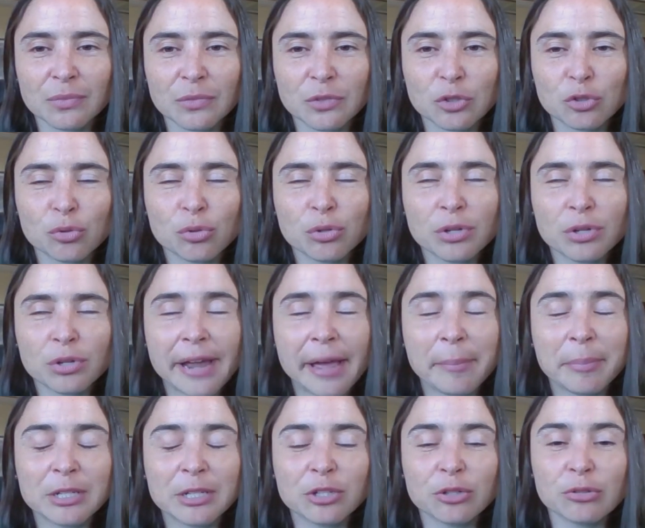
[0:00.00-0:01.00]
Sure,
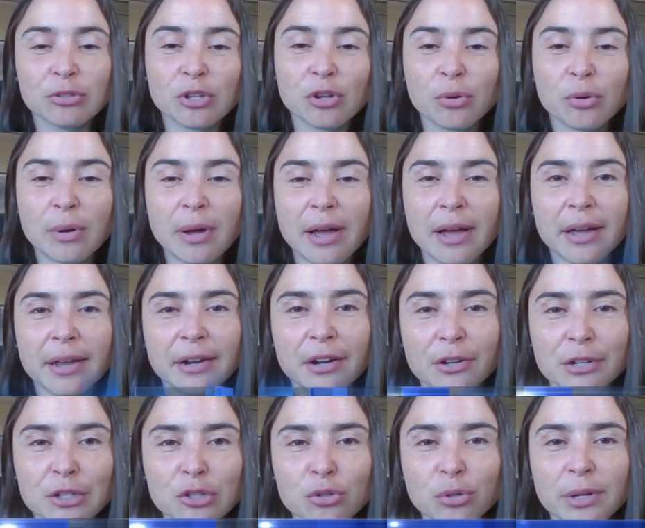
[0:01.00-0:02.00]
happy to. So on our
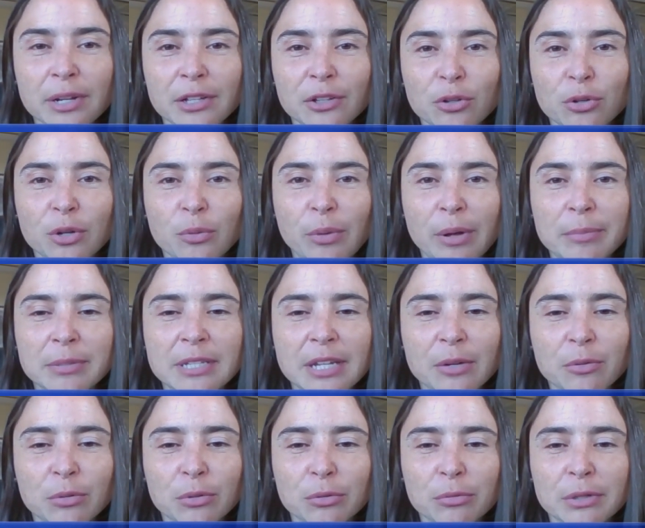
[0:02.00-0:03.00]
Enjoy Illinois
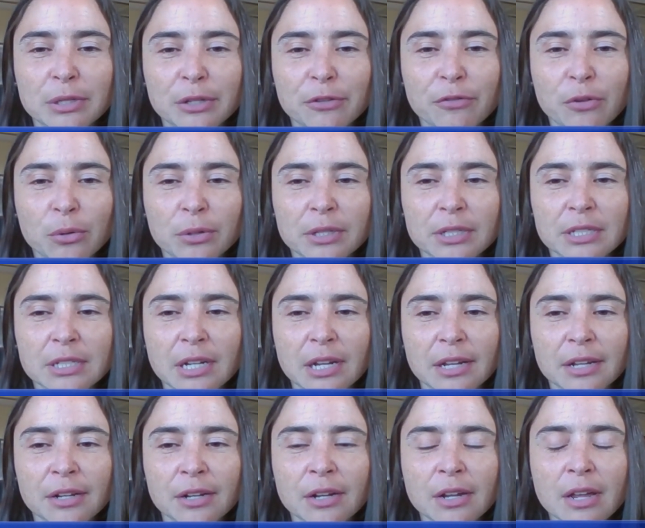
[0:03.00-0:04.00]
website, we're really focused
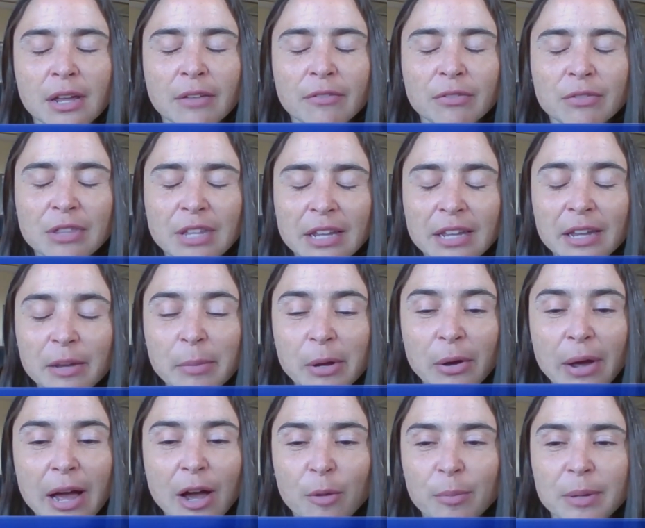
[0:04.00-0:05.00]
on thinking
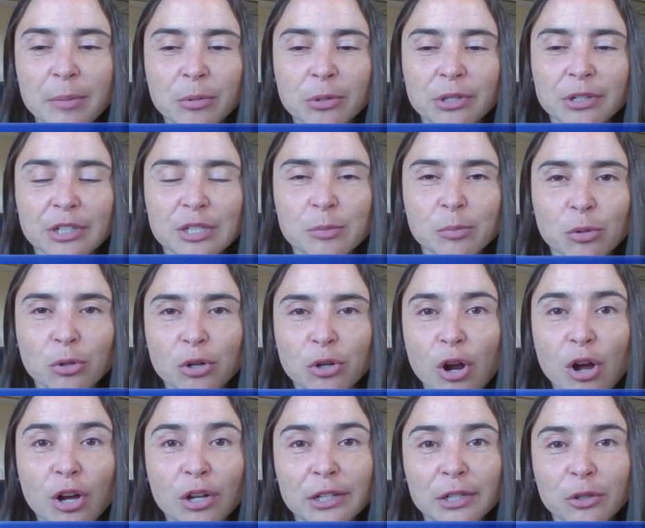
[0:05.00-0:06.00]
about how people can explore
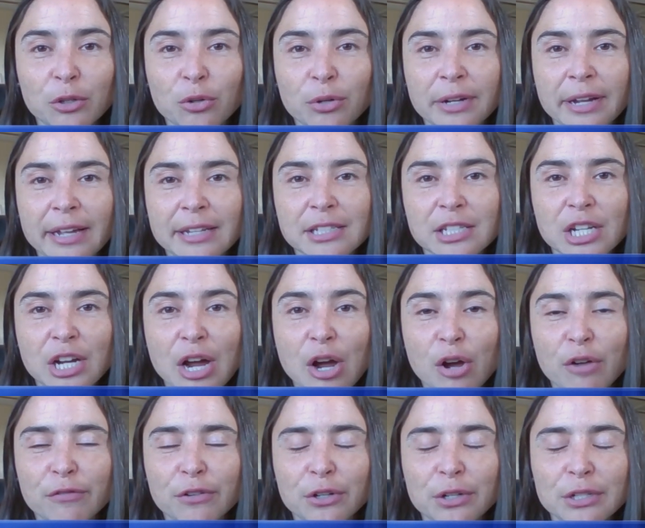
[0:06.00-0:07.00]
all Illinois has to
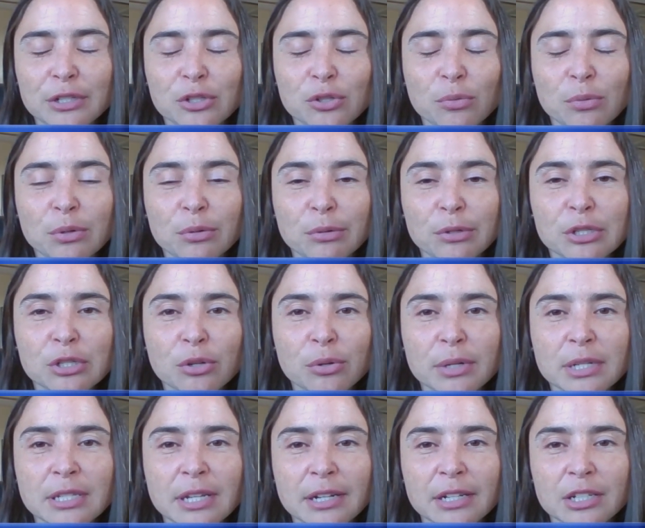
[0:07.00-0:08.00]
offer. And so we were so
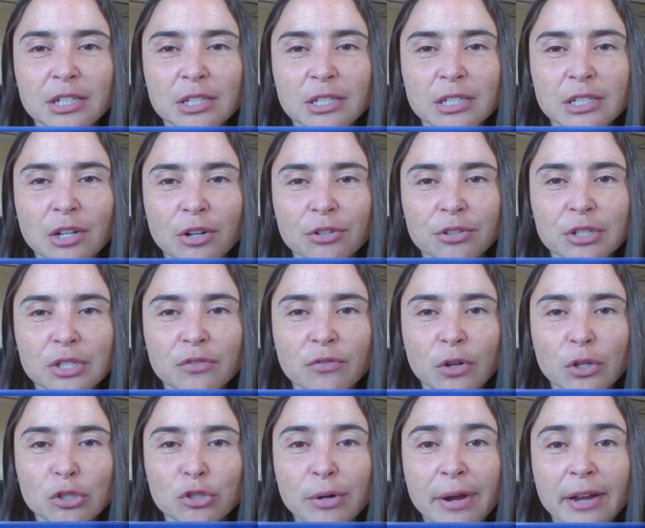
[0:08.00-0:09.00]
excited to start this
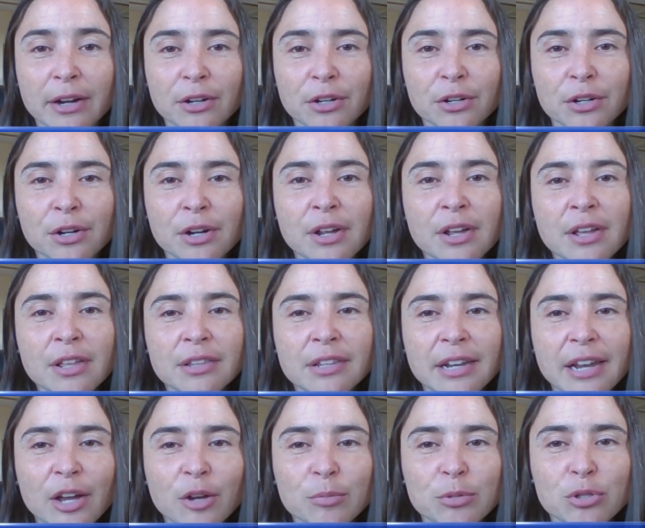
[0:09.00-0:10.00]
fall tracker
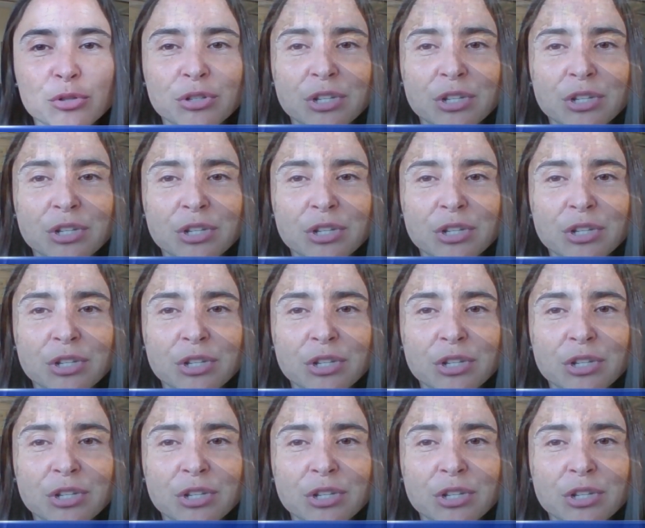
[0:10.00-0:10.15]
that helps you